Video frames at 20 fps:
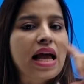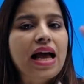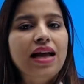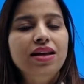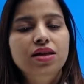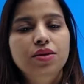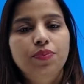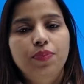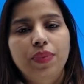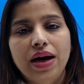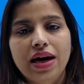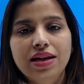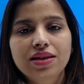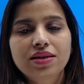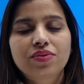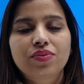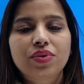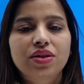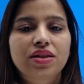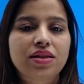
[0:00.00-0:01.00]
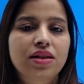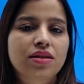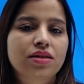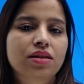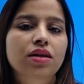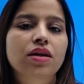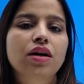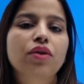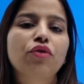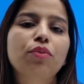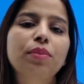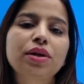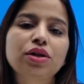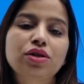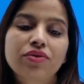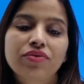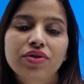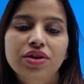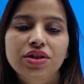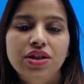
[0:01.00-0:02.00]
act passed which says the Government
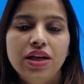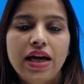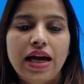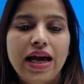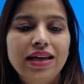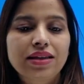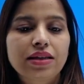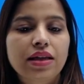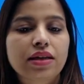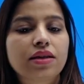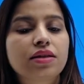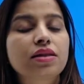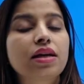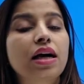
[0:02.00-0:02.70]
of India Act and it